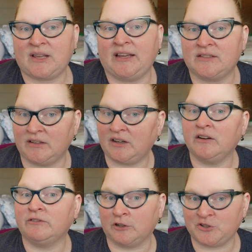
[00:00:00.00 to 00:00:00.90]
case like
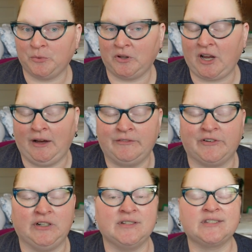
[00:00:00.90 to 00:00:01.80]
a virtual
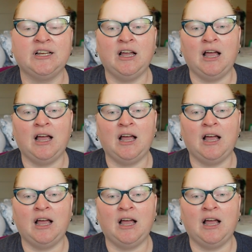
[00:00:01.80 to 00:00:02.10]
conference